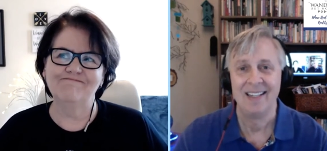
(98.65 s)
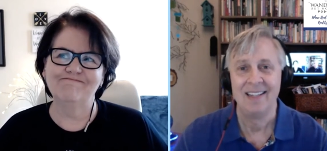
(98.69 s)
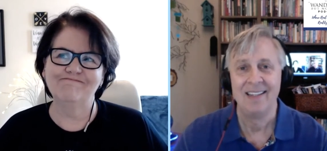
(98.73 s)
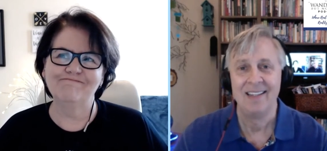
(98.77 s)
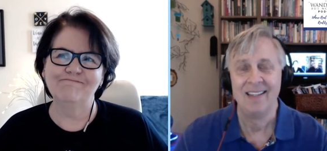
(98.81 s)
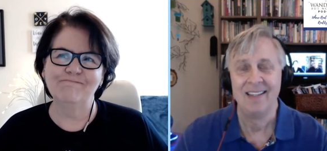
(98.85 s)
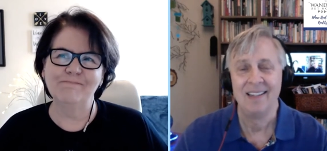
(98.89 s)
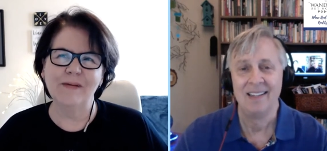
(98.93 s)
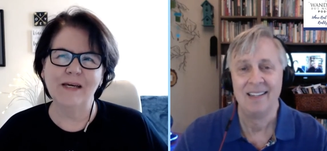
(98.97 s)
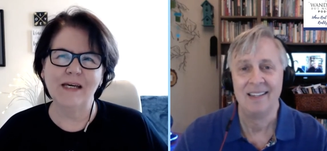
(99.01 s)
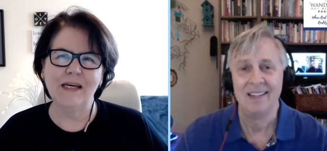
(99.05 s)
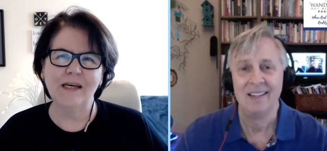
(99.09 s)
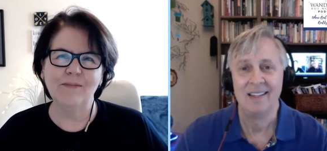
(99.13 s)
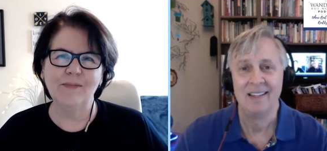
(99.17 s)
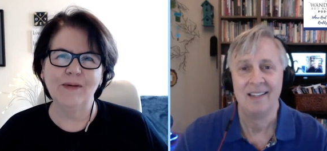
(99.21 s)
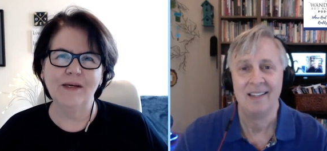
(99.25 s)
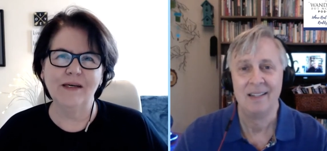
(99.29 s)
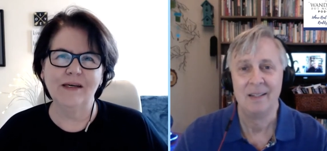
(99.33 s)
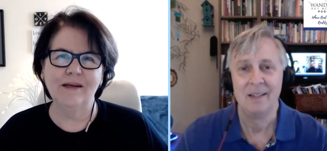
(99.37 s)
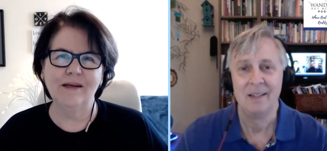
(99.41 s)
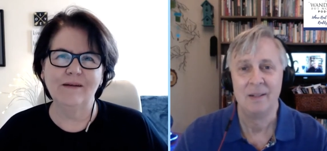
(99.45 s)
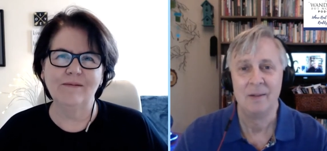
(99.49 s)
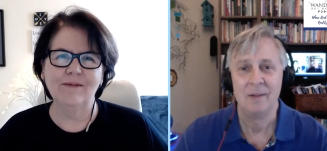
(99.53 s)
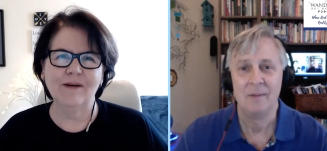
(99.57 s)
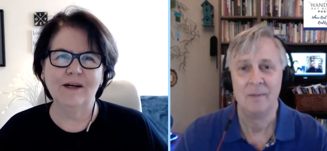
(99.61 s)

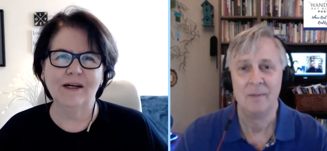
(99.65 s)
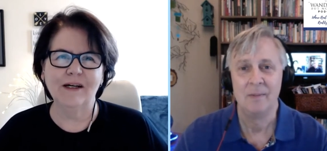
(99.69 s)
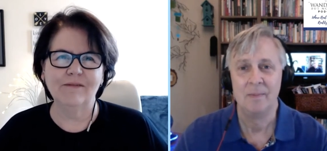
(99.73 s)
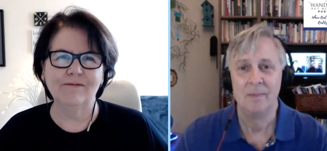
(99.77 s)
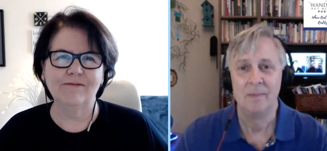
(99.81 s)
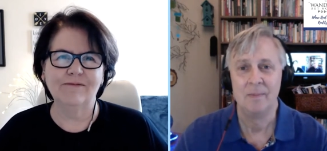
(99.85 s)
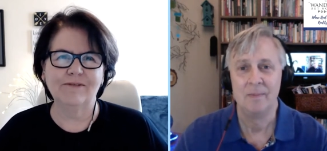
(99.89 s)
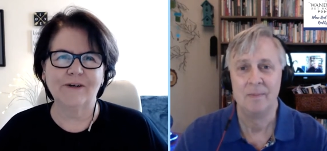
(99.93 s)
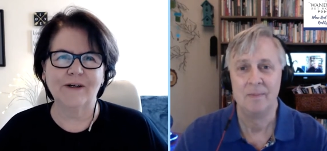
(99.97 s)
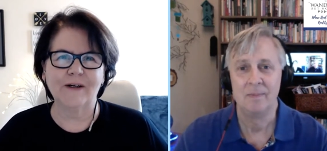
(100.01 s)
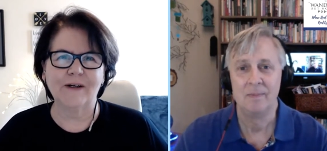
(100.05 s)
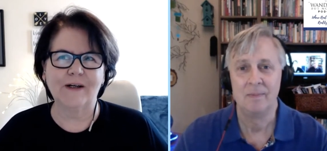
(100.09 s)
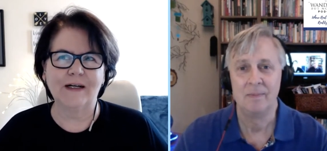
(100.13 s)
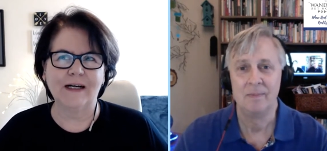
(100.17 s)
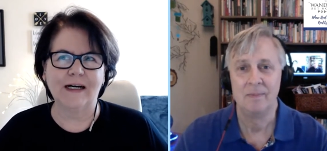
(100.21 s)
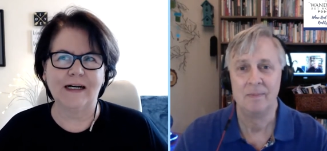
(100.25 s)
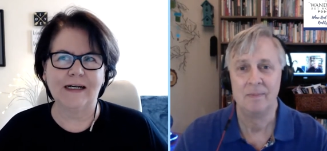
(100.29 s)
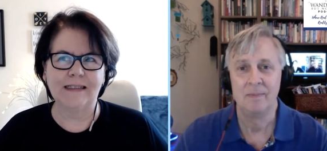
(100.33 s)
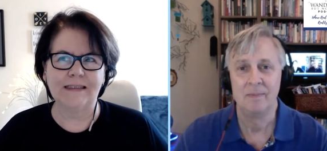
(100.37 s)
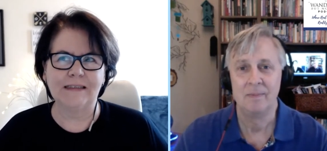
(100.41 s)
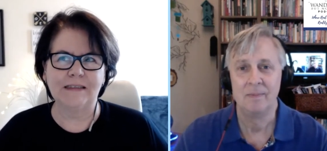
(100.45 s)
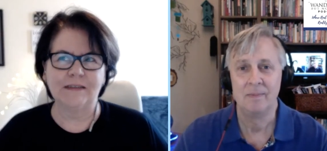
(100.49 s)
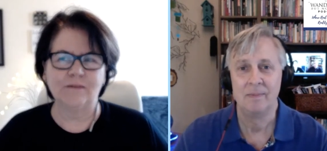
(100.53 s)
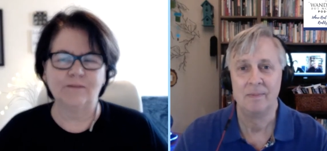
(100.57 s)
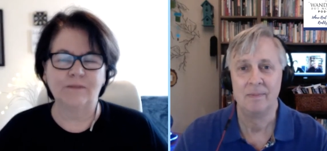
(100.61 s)
Speaker 1: maybe not
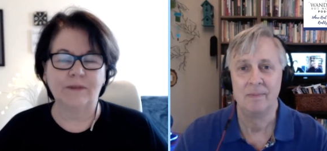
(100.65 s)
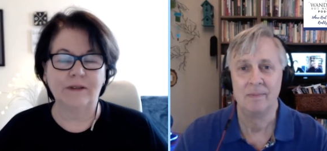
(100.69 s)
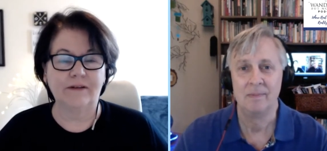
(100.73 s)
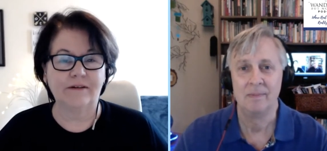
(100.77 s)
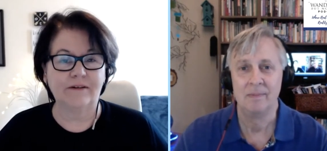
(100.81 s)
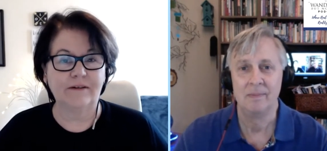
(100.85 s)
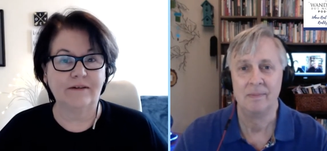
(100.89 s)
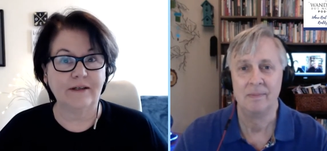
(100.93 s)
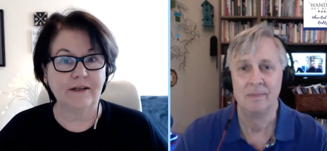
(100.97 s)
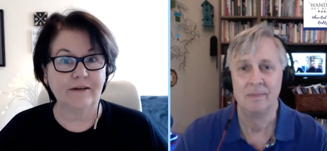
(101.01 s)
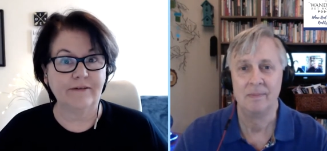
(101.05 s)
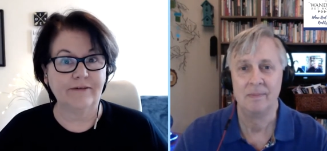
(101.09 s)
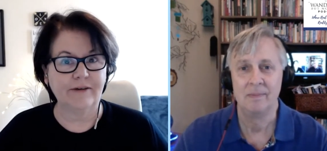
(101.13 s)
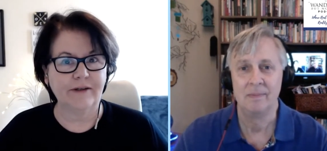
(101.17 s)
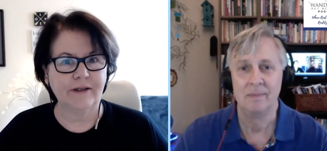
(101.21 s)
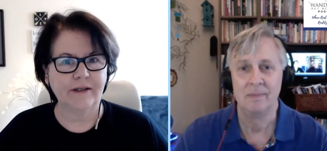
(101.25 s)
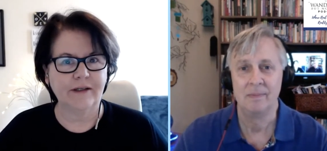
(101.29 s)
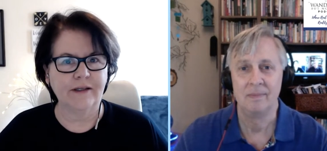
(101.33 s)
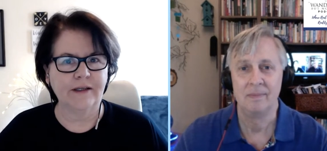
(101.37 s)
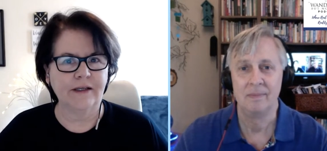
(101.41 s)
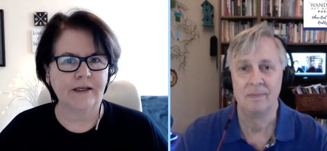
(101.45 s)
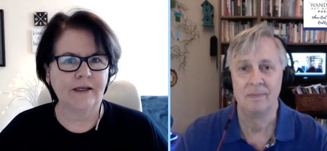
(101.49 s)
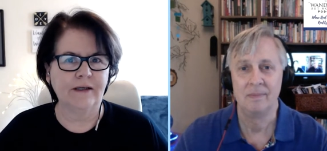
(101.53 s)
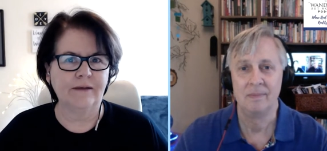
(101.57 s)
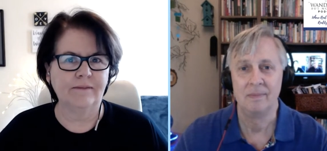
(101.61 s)
forgotten, but
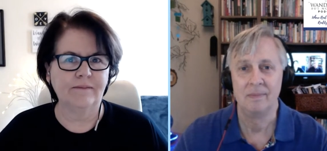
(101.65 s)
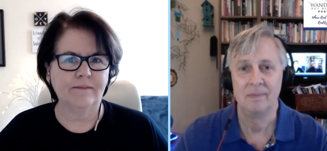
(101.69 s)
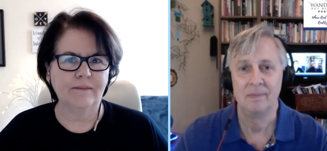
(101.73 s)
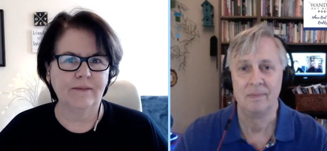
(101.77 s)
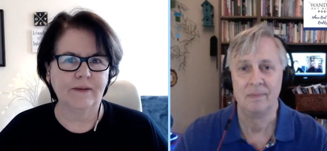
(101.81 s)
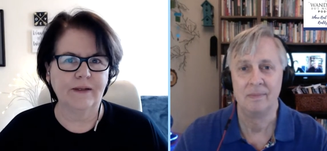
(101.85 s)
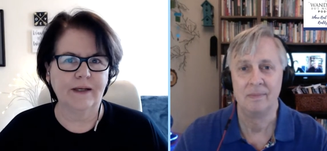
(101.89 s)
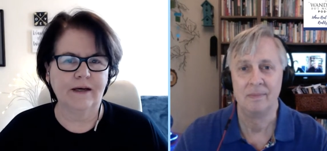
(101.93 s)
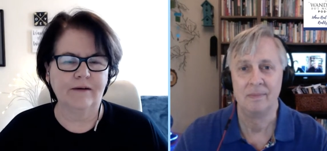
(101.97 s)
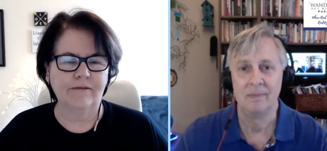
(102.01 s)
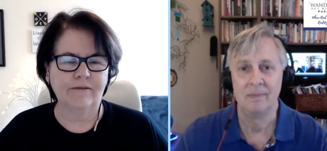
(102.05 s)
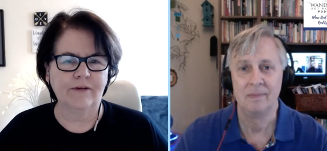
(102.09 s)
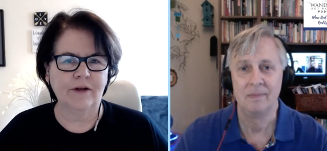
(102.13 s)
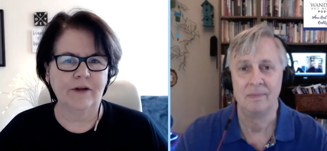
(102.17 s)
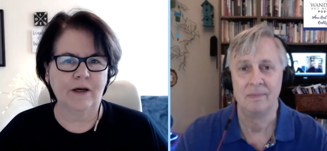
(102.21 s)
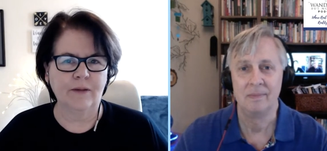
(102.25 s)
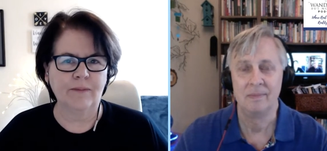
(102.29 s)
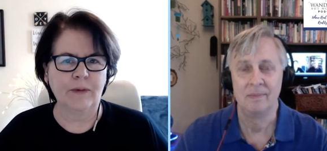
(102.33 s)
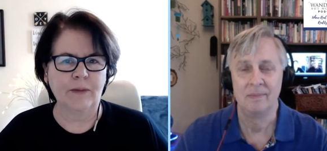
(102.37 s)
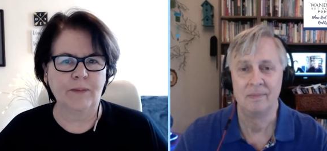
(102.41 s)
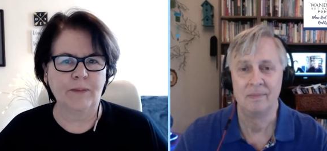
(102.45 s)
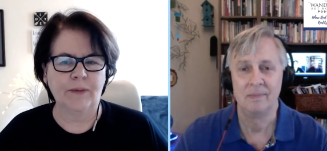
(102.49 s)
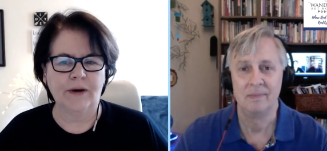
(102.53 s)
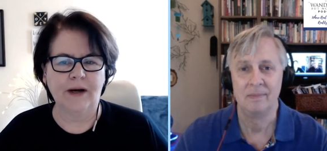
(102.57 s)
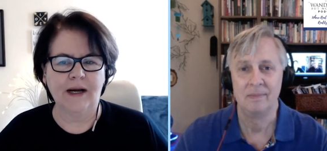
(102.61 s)
definitely have not
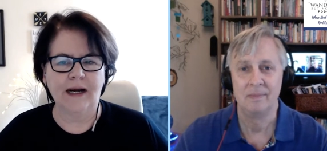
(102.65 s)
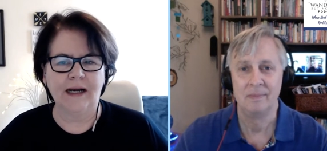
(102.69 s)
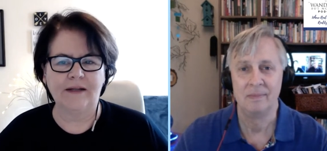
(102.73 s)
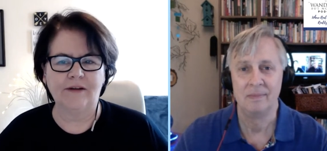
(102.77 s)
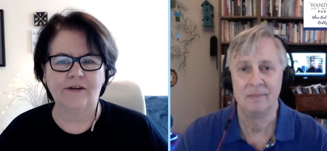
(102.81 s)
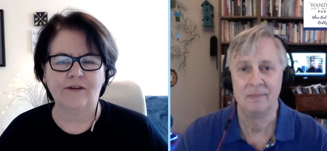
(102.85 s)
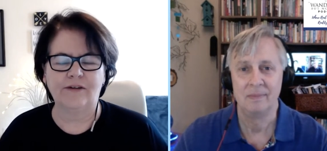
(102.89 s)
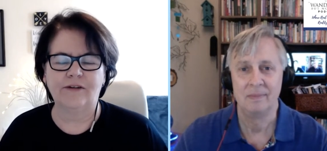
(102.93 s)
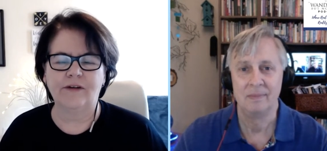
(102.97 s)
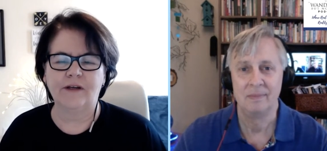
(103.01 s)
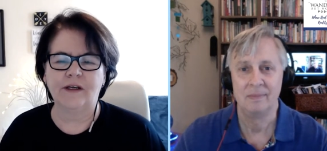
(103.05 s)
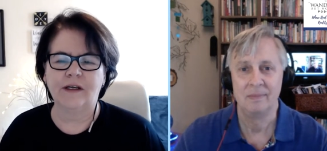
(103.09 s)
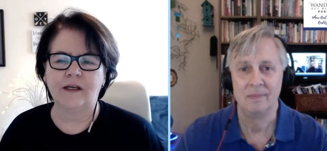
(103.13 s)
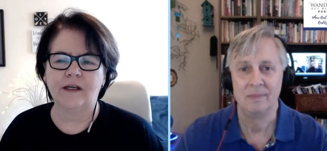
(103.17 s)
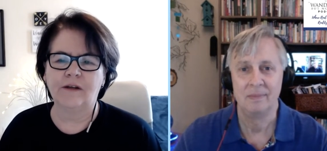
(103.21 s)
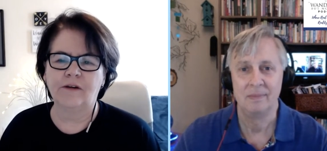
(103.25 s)
been practicing.